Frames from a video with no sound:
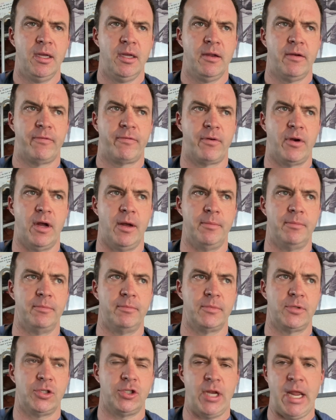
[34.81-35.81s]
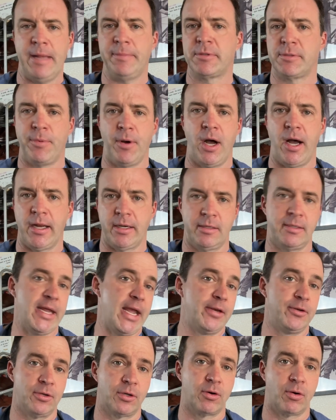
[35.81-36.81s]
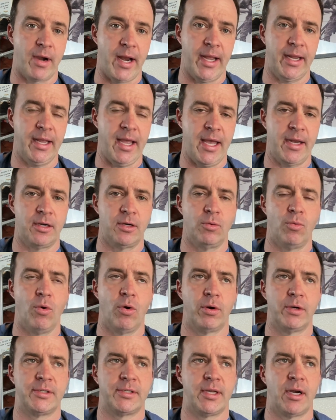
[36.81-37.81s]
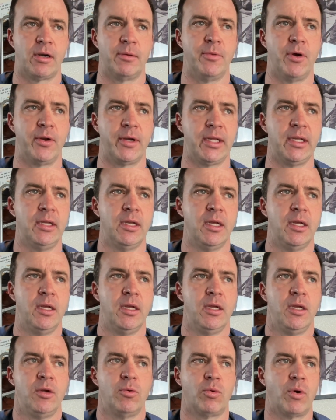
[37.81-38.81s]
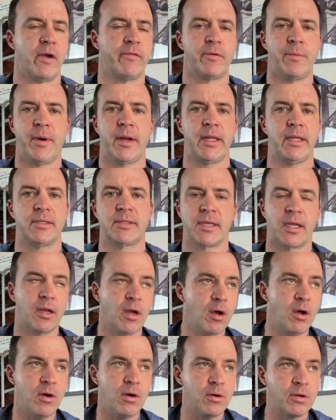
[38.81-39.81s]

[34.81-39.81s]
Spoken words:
from James Bond, Daniel Craig, at an award ceremony where everybody's like, "Oh,